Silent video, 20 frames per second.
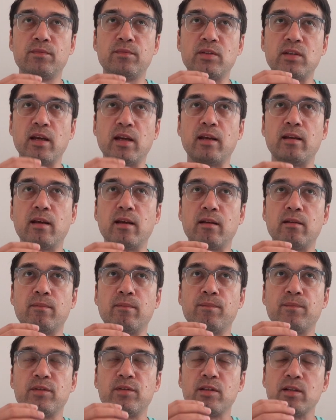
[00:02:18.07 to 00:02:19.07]
say that
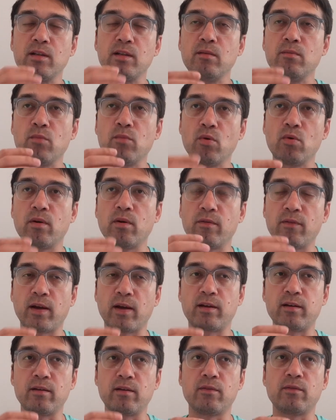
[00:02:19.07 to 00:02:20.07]
still more
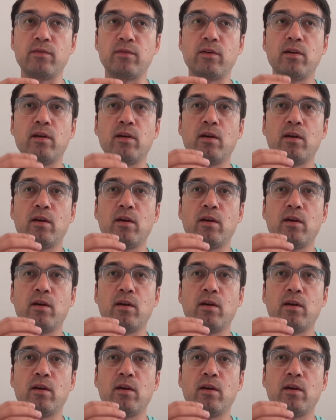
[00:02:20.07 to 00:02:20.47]
effective,